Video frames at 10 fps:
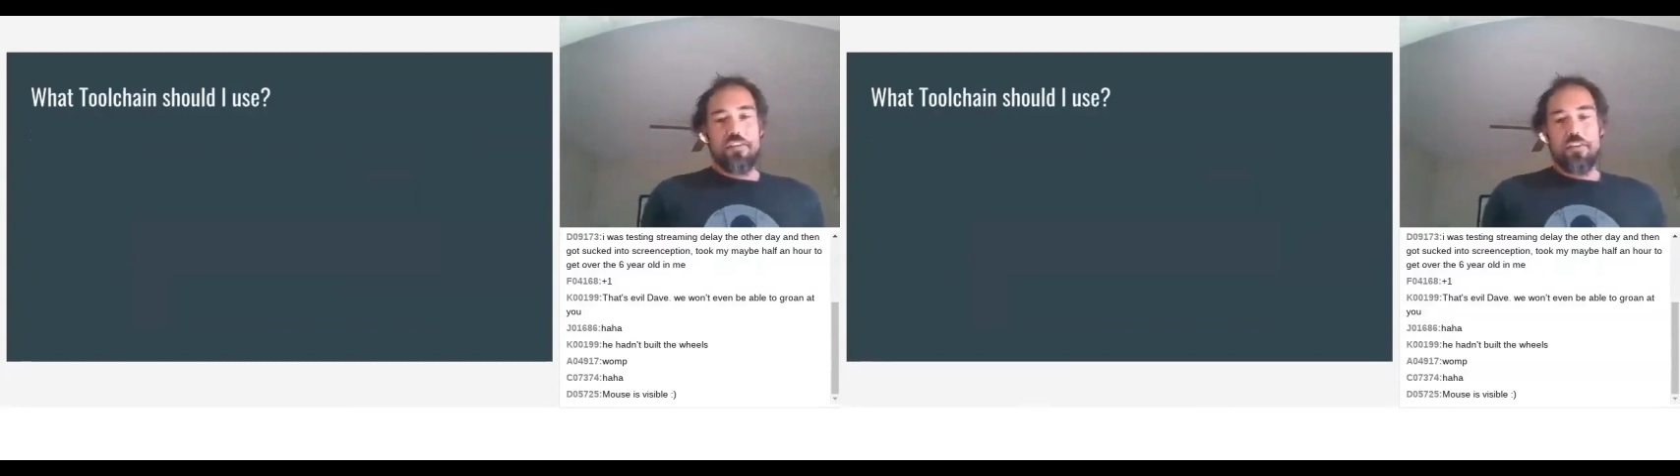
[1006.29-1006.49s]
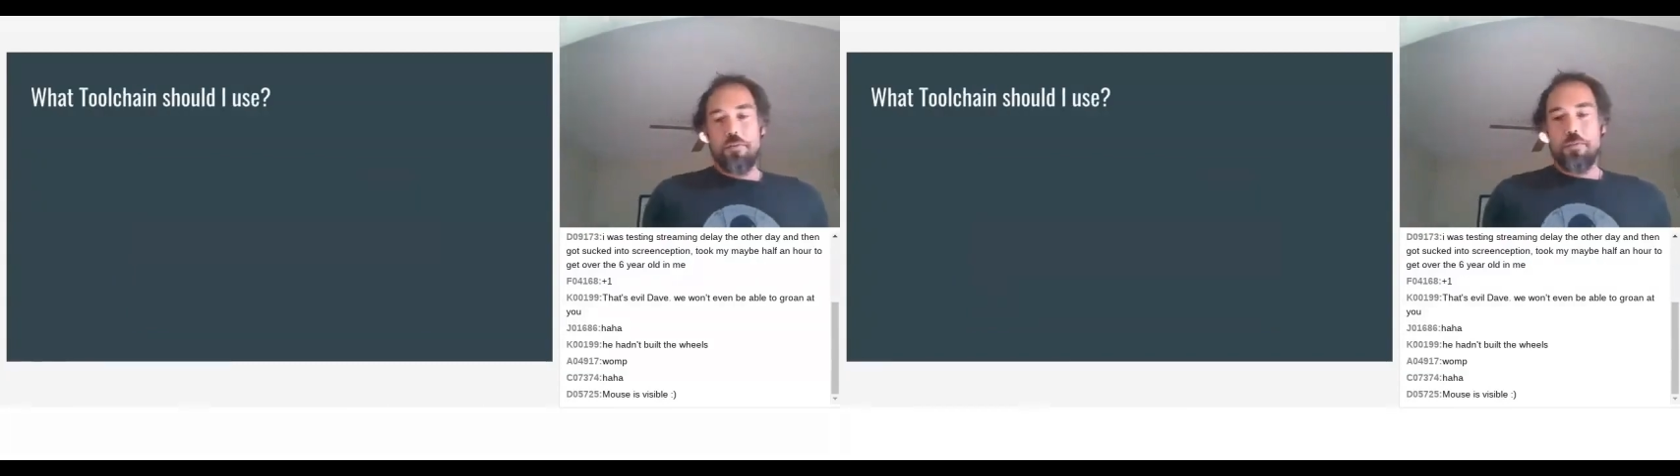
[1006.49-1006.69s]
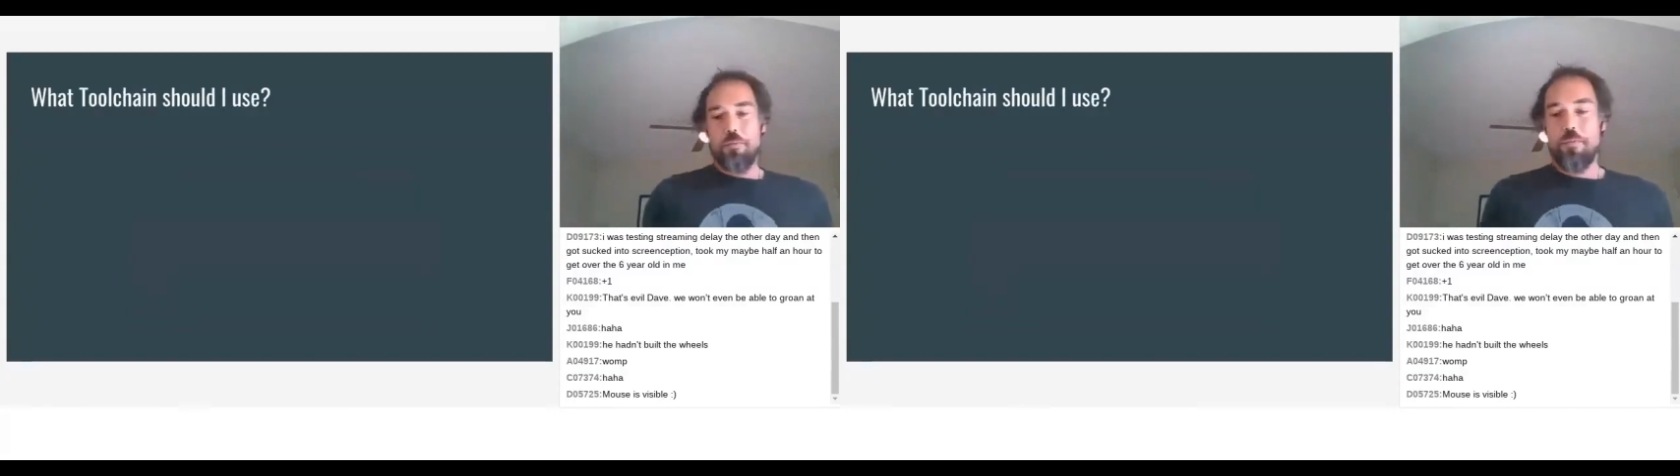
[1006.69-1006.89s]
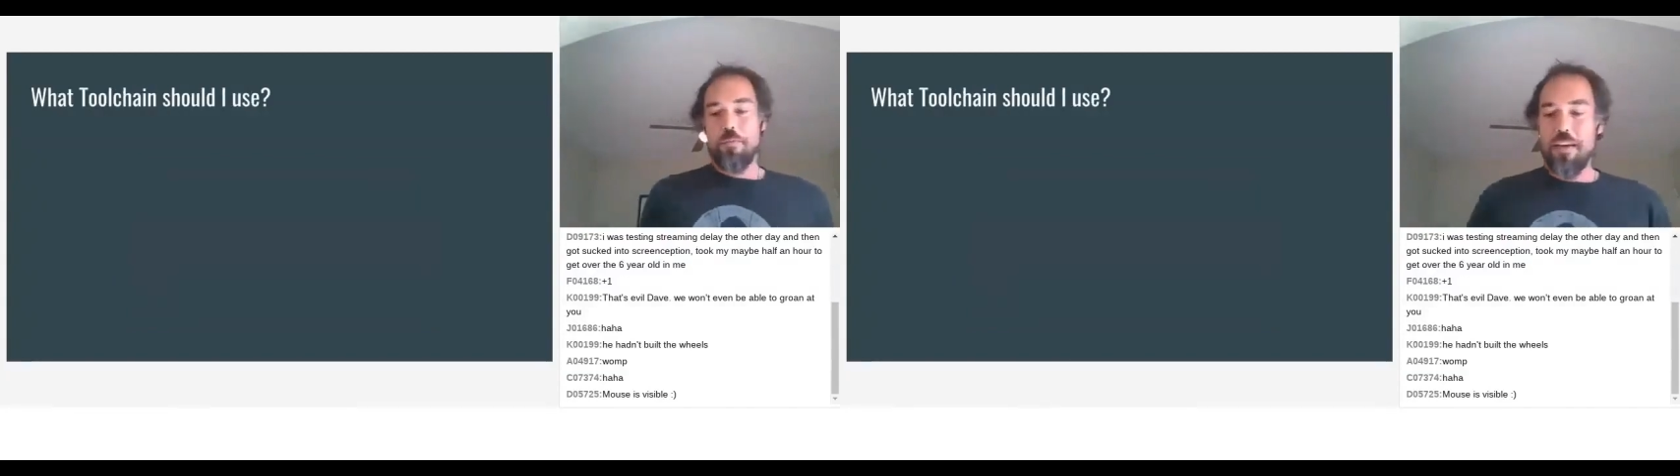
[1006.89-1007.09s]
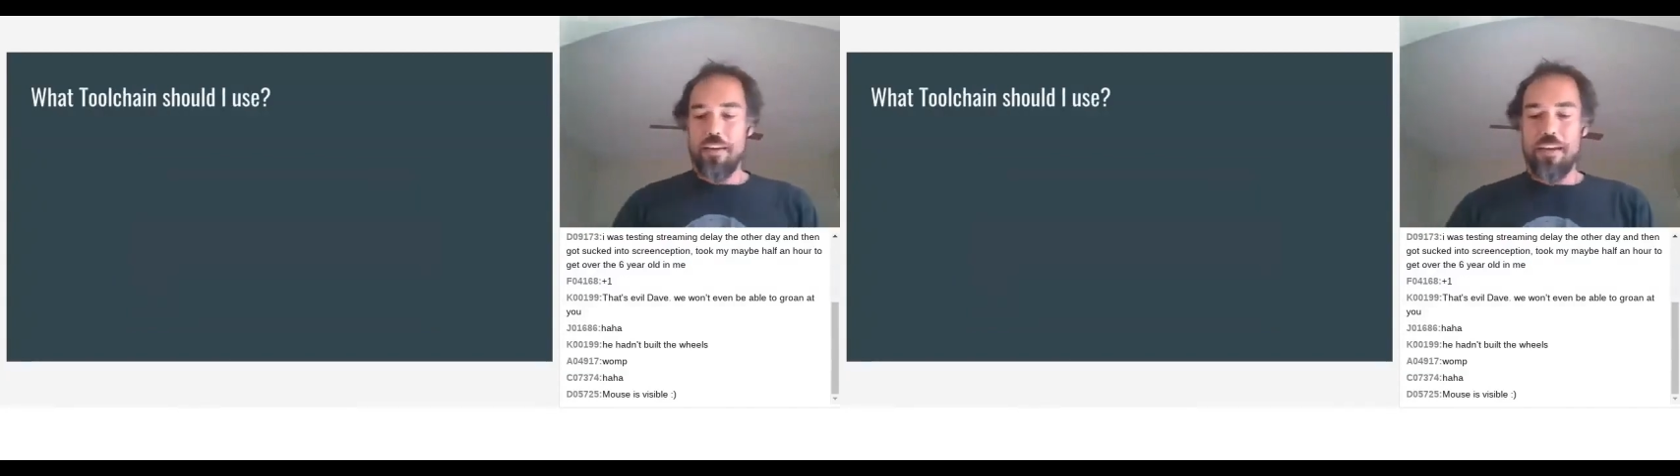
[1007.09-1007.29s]
so
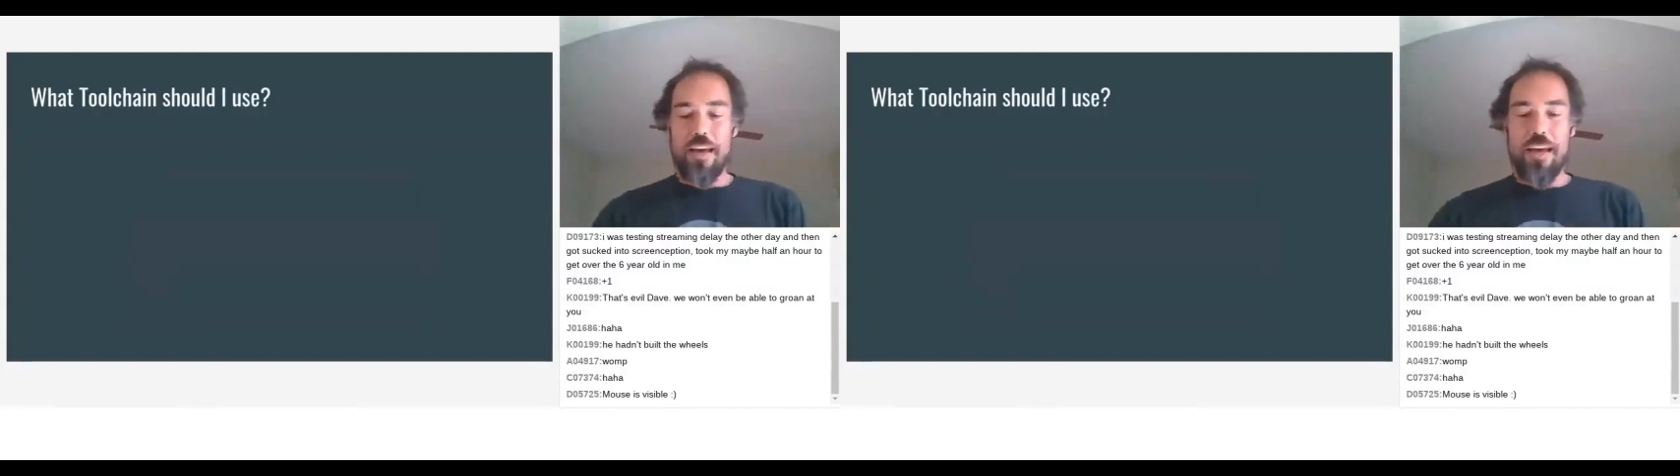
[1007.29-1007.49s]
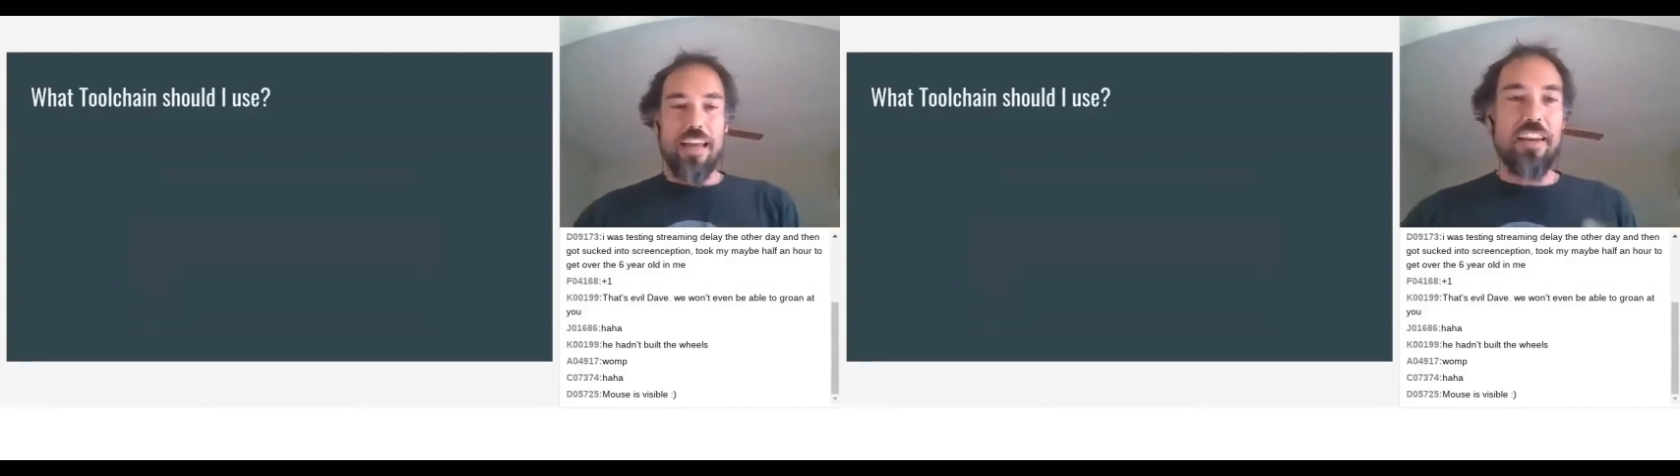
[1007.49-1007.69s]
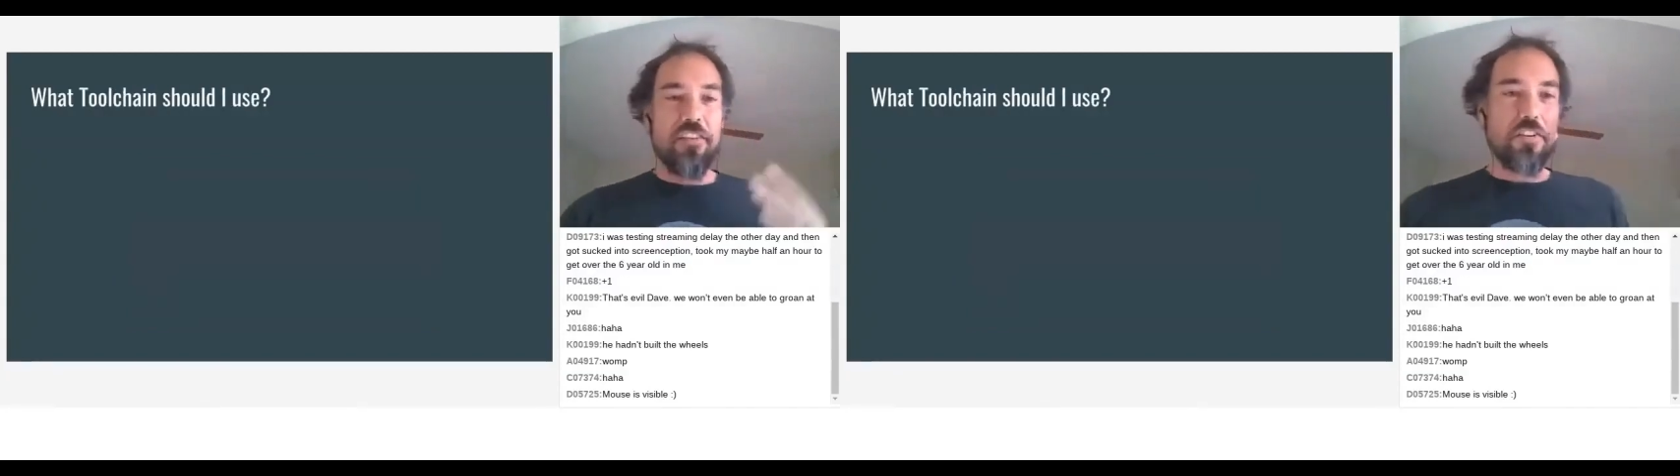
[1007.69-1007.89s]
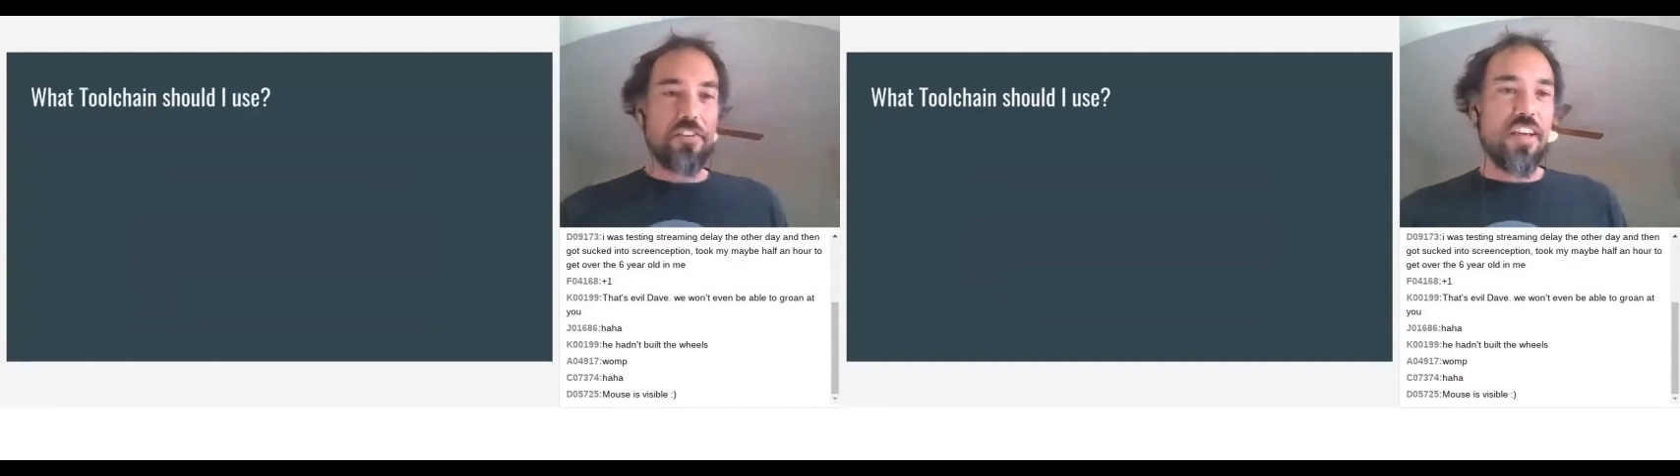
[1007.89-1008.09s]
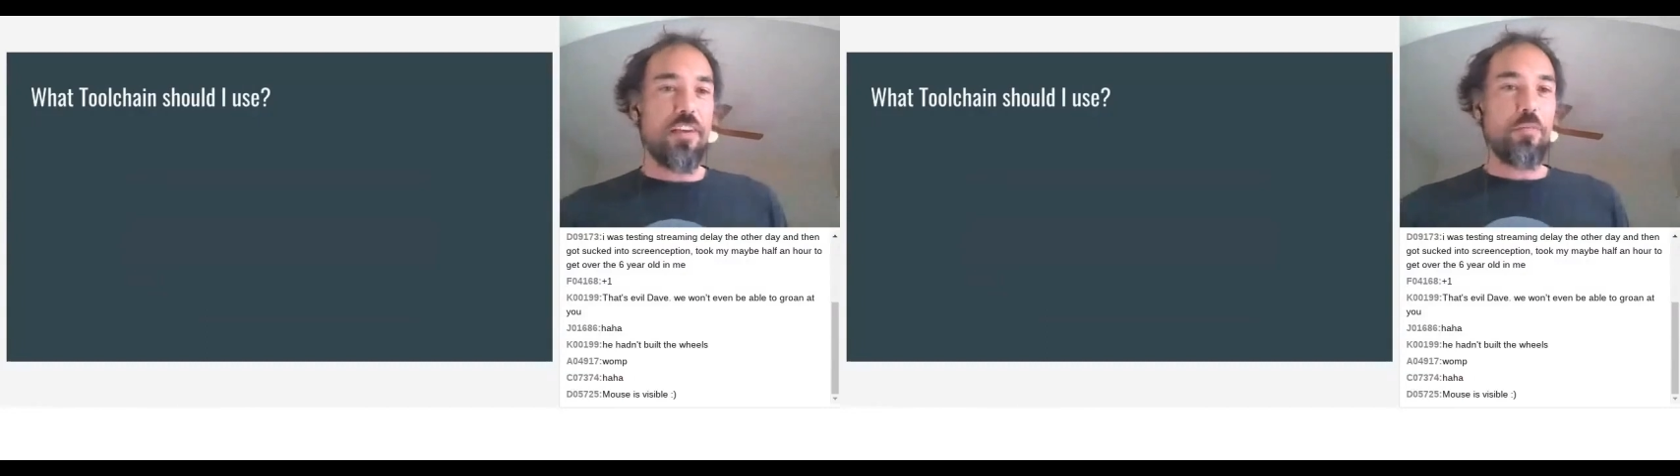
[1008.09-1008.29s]
I need a
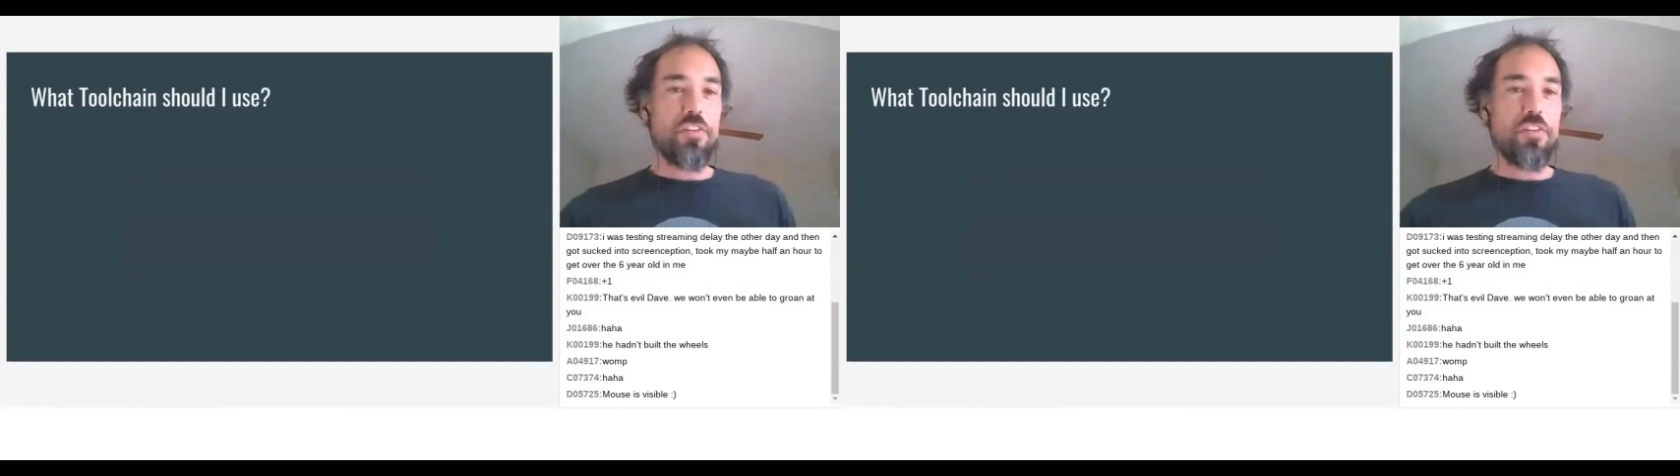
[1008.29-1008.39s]
toolchain.